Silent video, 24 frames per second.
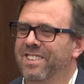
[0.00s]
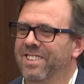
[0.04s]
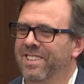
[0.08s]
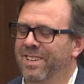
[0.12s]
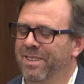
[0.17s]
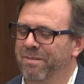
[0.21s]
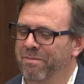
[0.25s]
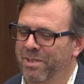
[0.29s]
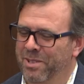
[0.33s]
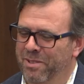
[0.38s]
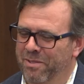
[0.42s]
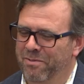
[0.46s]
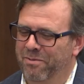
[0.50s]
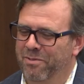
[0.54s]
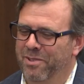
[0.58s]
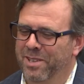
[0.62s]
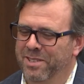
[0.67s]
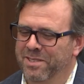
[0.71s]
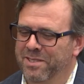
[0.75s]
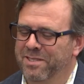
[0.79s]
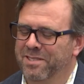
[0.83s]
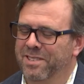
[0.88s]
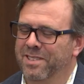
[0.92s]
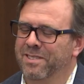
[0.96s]
and my
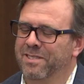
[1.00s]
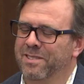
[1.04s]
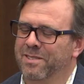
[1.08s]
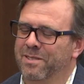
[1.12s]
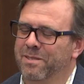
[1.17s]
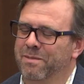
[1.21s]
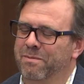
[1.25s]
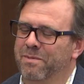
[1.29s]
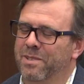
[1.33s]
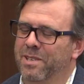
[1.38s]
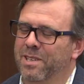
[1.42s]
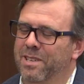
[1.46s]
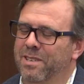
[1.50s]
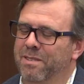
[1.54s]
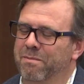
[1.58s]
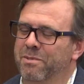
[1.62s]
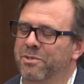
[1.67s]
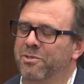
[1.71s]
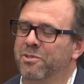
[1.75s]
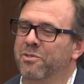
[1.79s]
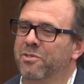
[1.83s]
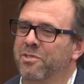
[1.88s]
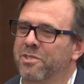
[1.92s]
friend said to him, uh, Mister